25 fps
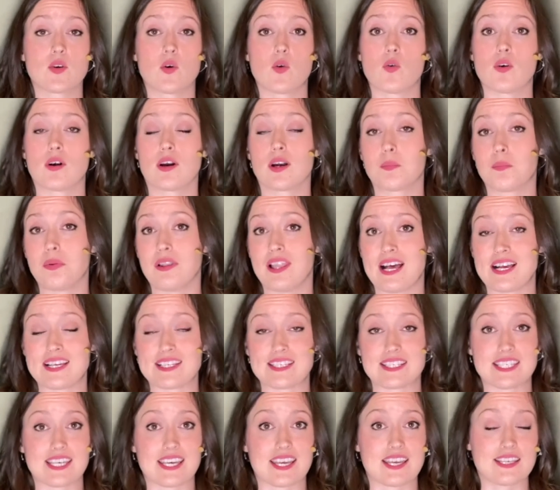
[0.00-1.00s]
or
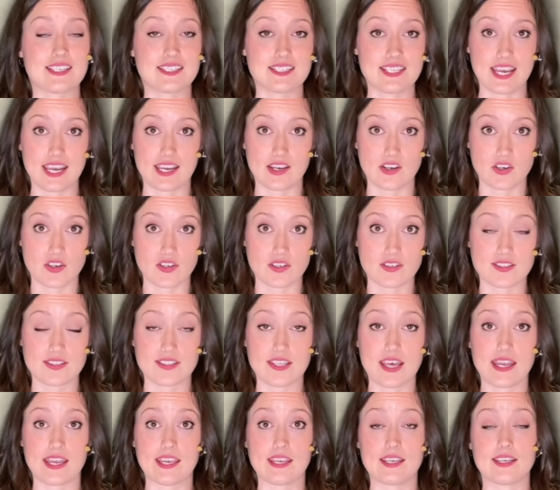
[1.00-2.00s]
plastic containers
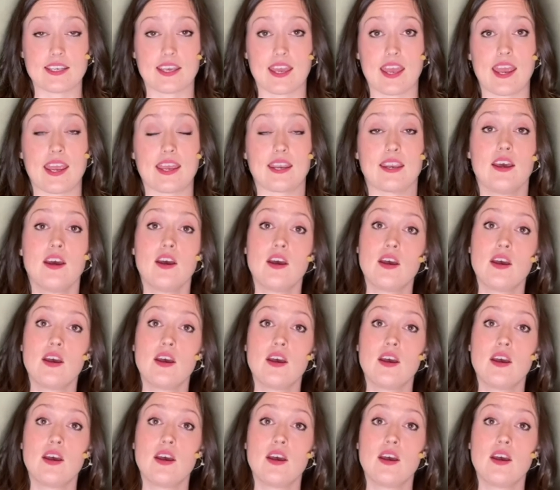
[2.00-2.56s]
that indicate